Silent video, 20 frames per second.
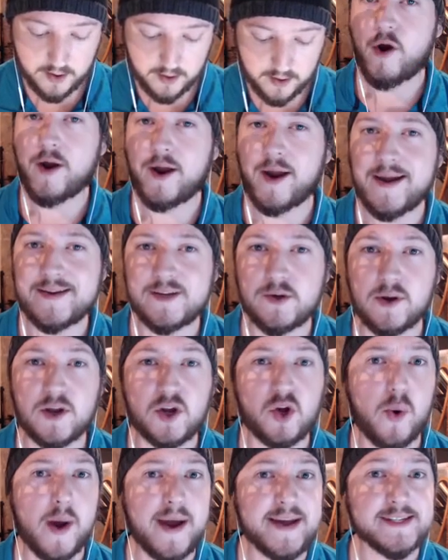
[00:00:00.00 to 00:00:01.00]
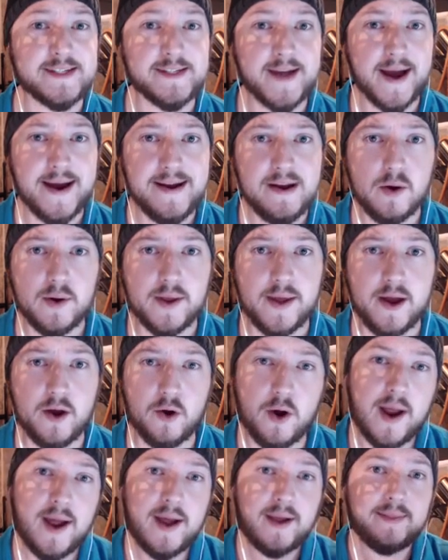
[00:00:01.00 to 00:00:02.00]
Guys, so on a quick side note here,
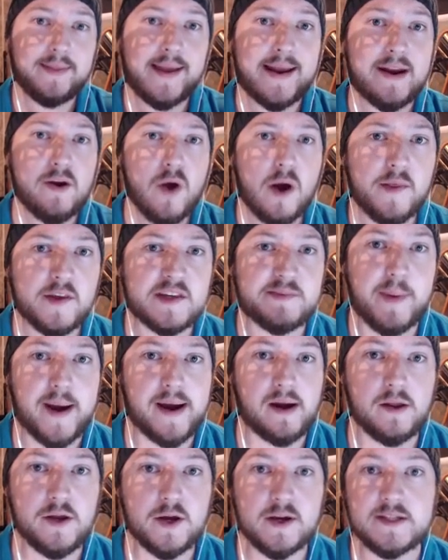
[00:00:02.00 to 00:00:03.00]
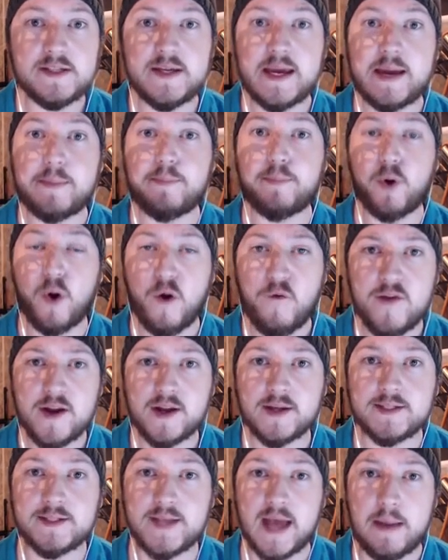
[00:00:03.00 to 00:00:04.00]
later on in this battle, you're going to see a perfect
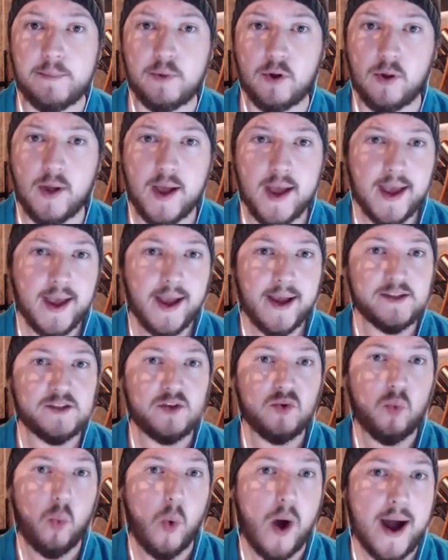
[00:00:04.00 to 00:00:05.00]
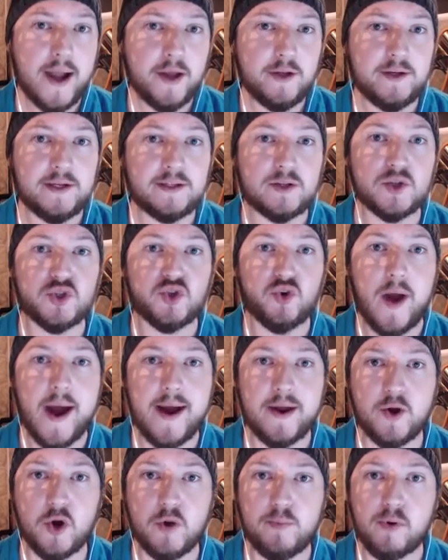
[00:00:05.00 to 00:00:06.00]
example as to why you need to track
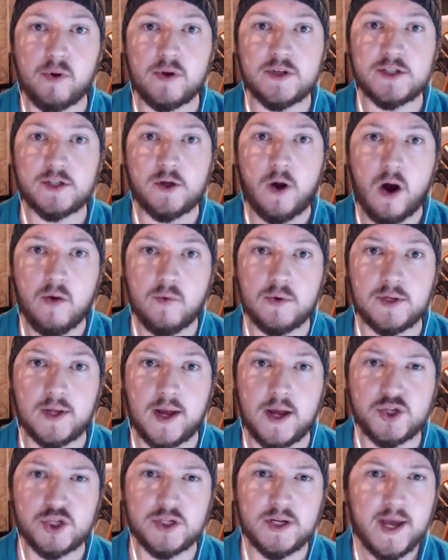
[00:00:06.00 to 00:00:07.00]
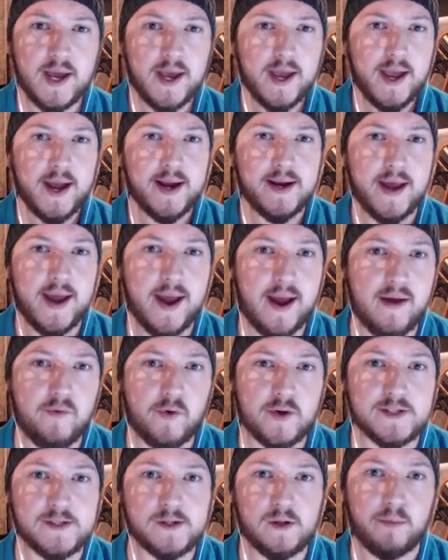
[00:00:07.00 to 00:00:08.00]
your opponent's card rotation in every
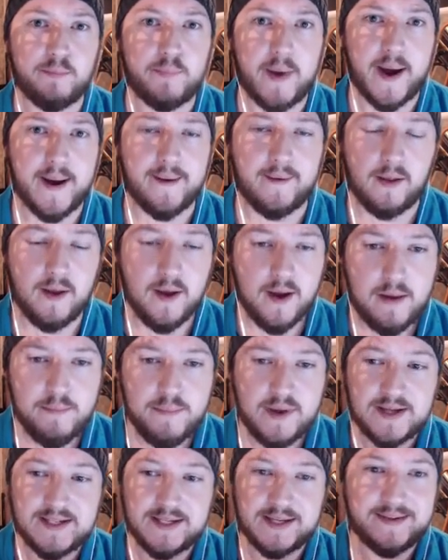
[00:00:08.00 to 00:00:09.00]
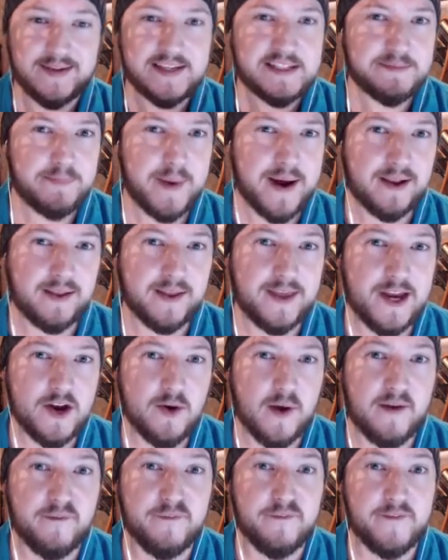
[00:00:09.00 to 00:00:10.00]
single battle. Because in this battle here,
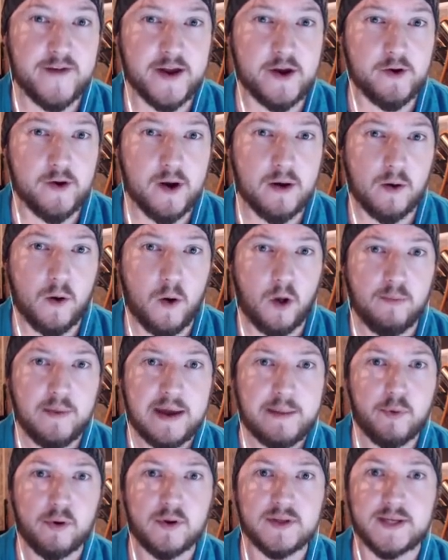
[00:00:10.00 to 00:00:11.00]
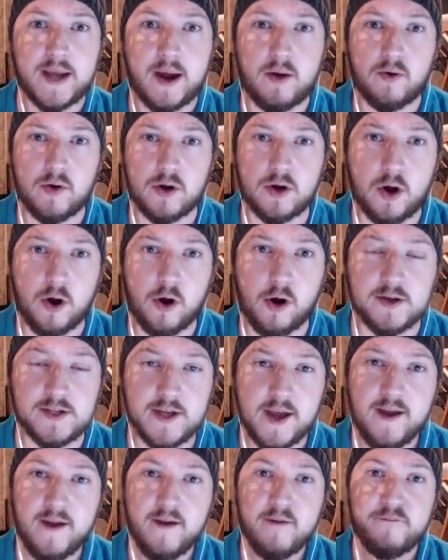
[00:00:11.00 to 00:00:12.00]
I figure out all my opponent's counter cards,
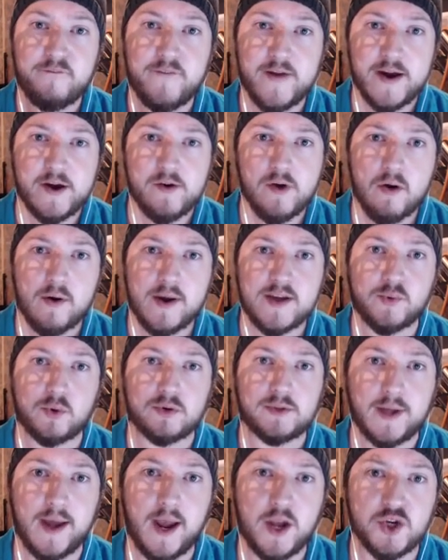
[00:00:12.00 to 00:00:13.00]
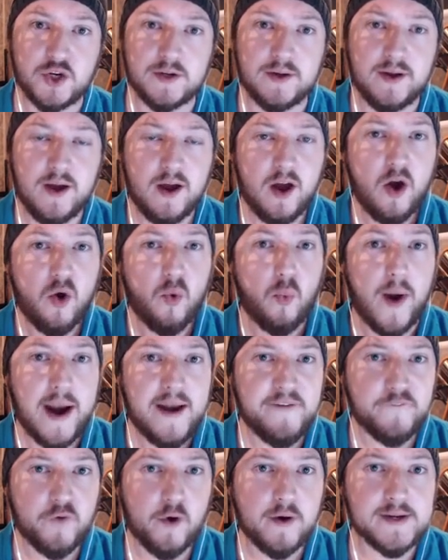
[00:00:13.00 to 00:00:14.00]
figure out his rotation, wait
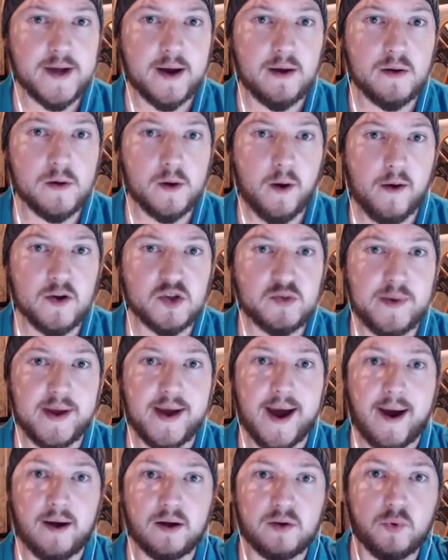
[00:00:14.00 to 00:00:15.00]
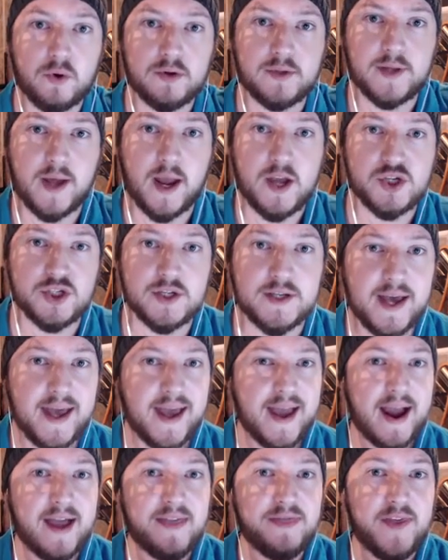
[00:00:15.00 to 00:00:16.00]
for his counter cards to be out of rotation,
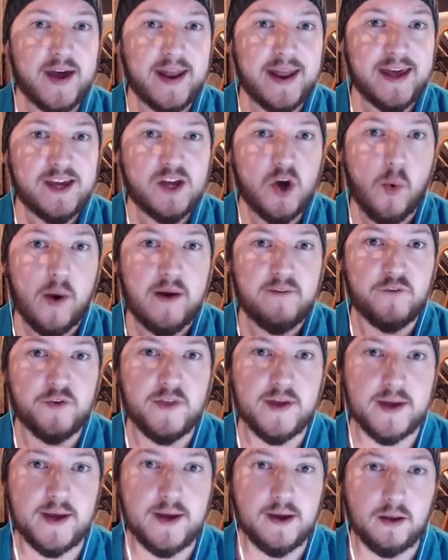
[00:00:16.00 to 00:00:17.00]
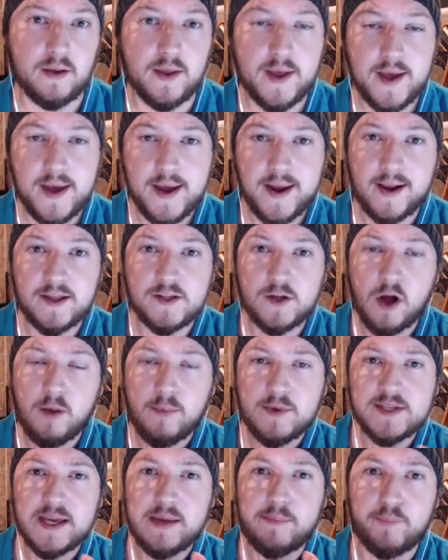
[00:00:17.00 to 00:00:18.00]
and then I go in for the kill. And it's almost
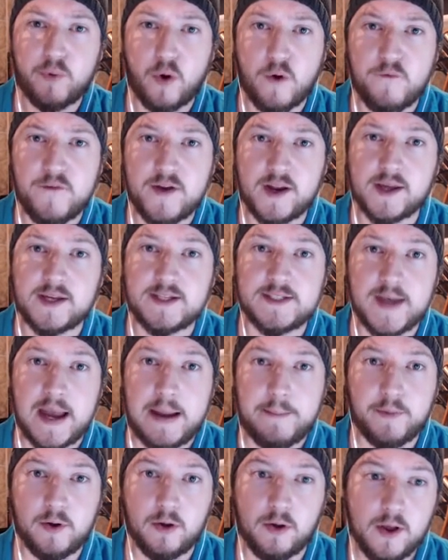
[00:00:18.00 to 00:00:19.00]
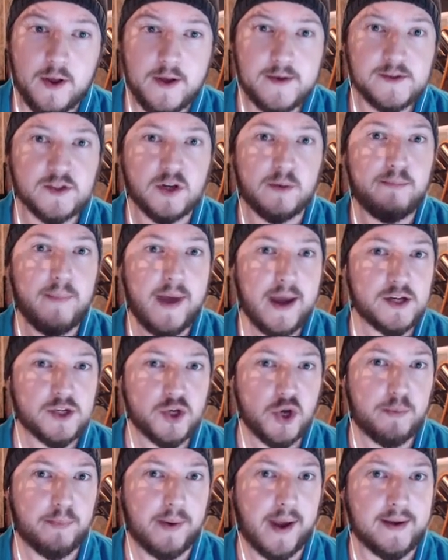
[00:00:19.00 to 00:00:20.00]
a perfect example, so make sure you
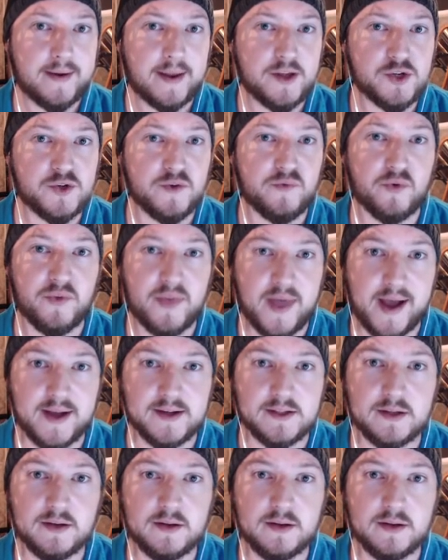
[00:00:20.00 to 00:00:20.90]
pay attention for that.